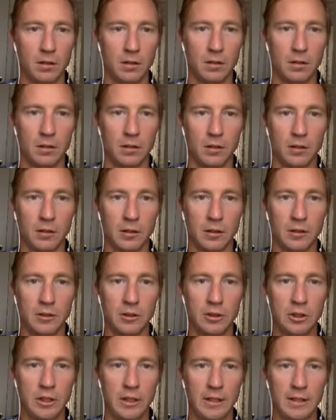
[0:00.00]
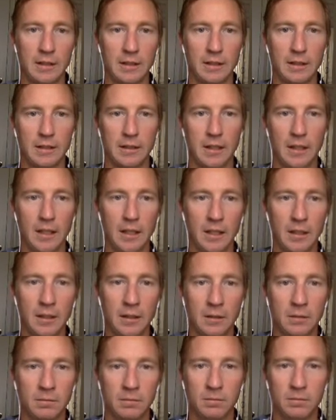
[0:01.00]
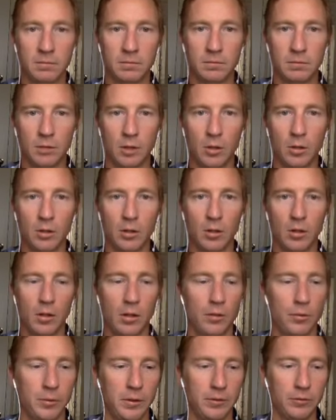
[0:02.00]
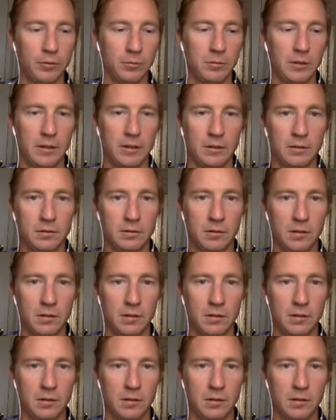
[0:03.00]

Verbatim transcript: are going to check the king. Oh, no, all three of them, rather.